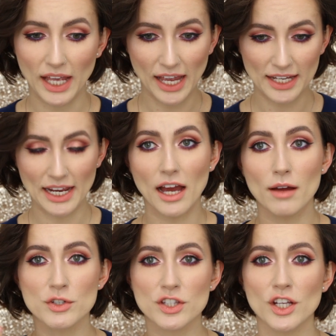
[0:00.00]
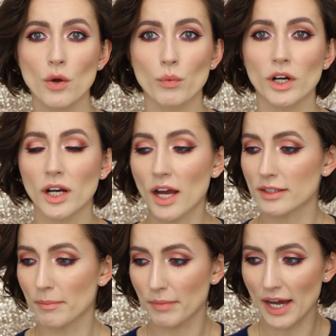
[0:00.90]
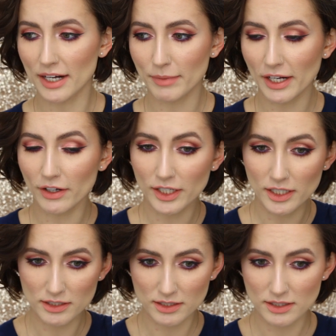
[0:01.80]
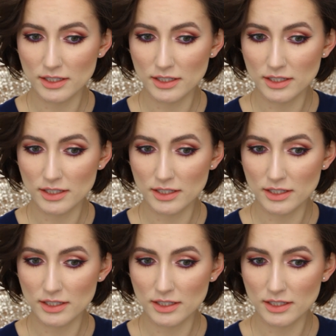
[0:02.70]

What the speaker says: And now I'm just going to work on the bottom areas,